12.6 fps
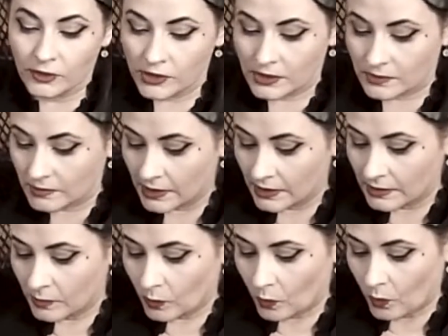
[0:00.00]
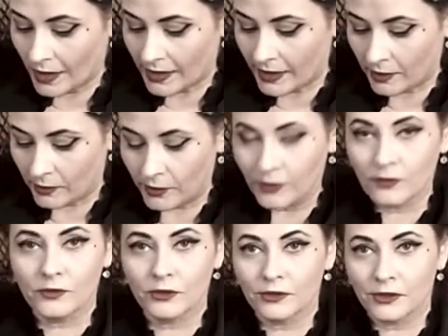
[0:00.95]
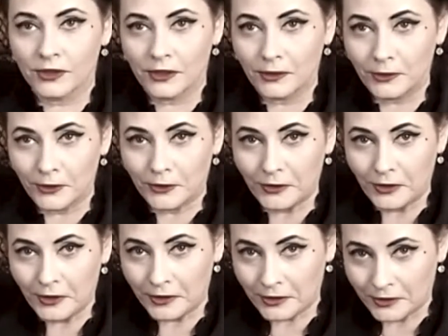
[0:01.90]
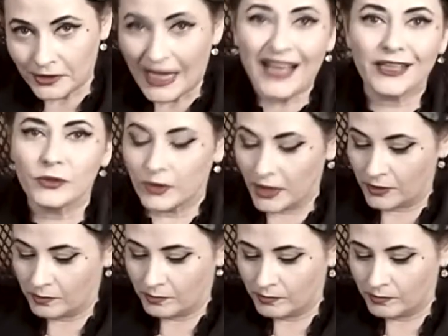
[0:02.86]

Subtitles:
Just white out over the color you're not using. I don't know.